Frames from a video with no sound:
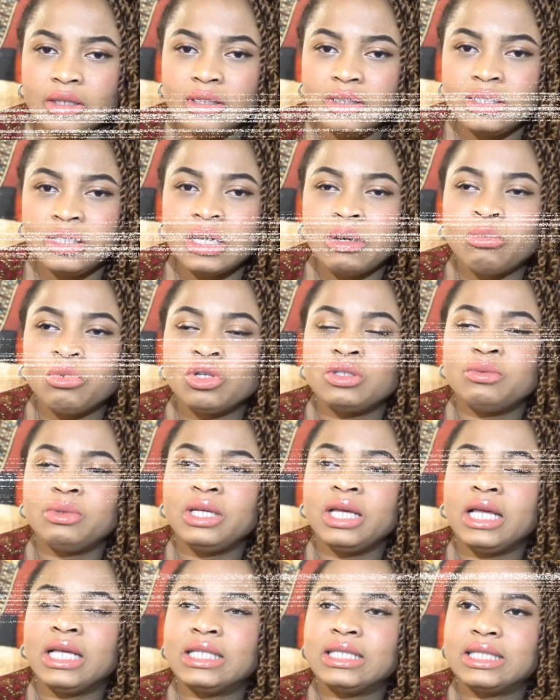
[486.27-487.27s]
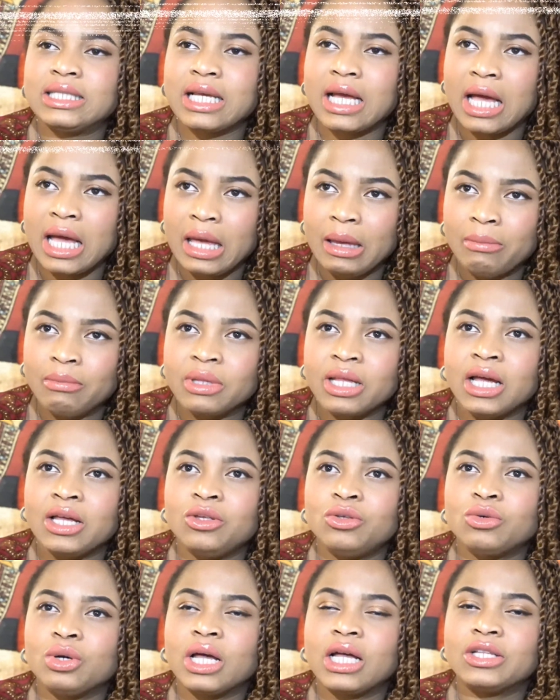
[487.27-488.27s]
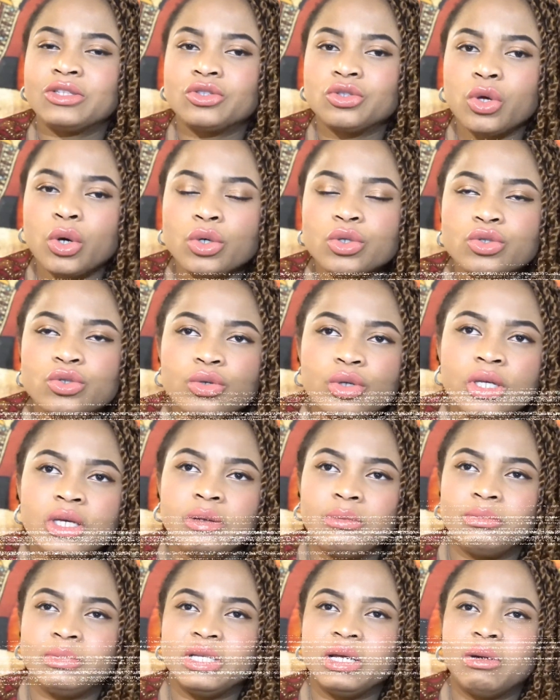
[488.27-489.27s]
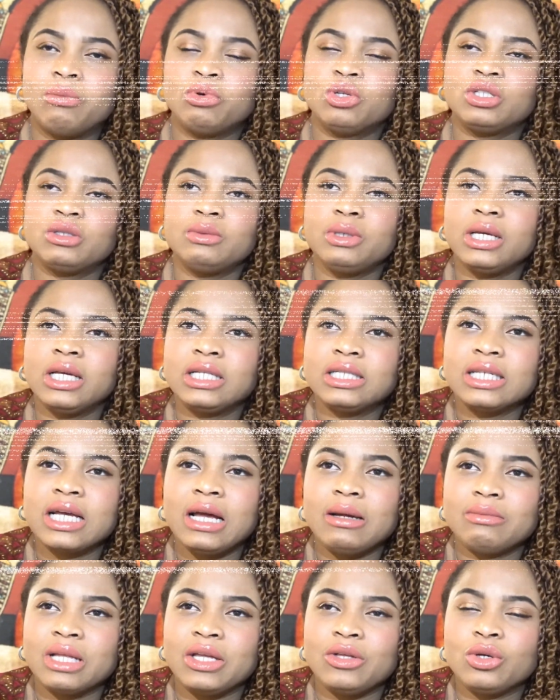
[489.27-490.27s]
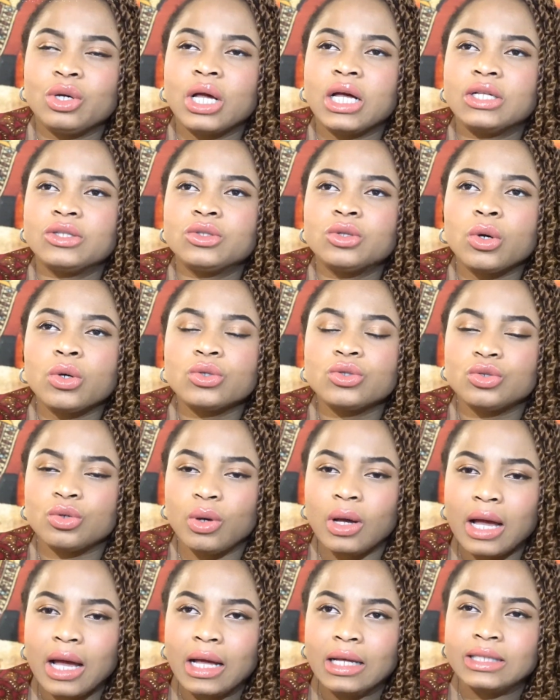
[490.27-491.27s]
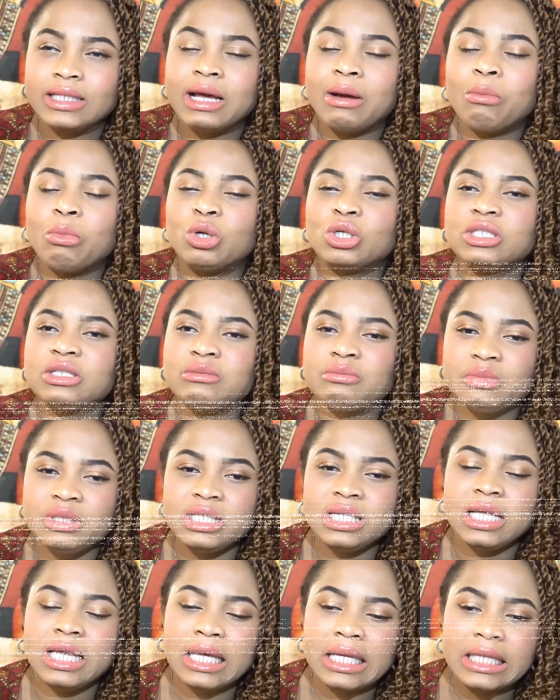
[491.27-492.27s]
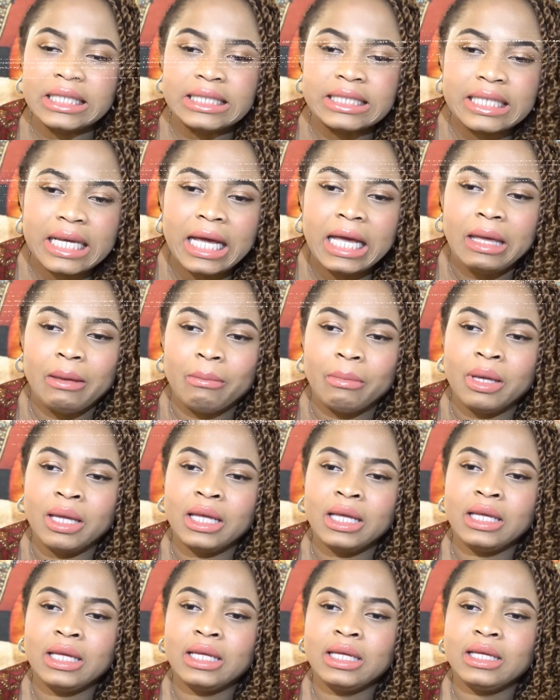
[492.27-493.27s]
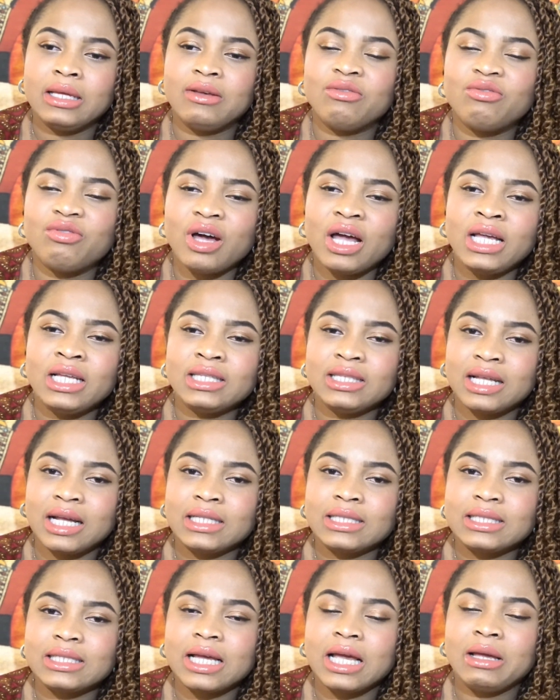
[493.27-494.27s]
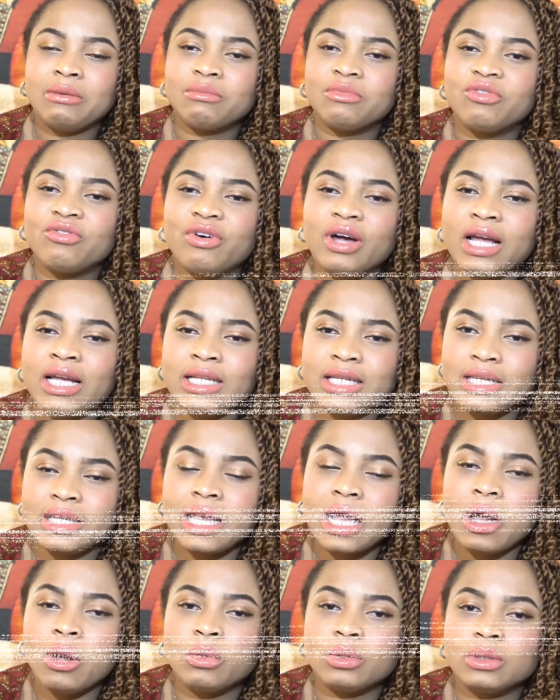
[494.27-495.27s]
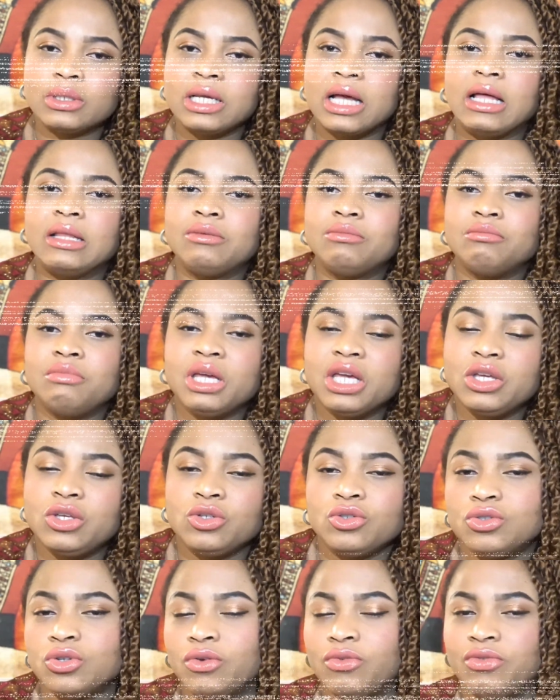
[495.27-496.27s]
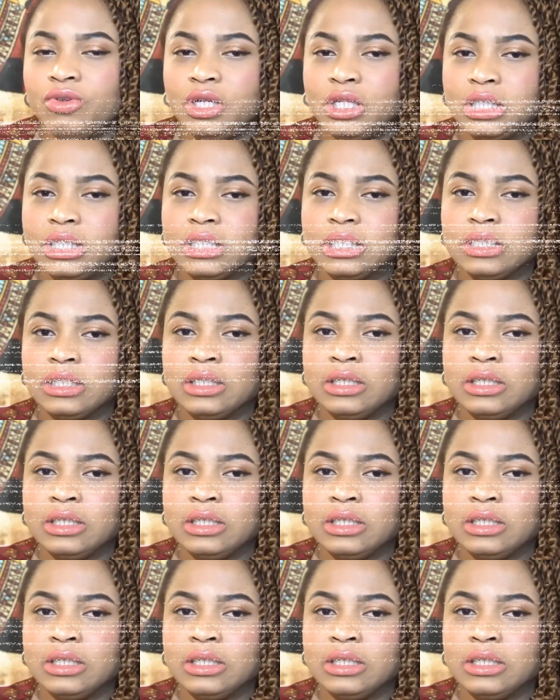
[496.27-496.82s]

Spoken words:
There must be a time that you can talk to him. There must be a time that you can talk to her. There must be a time. Find that time, find it out, and make use of it.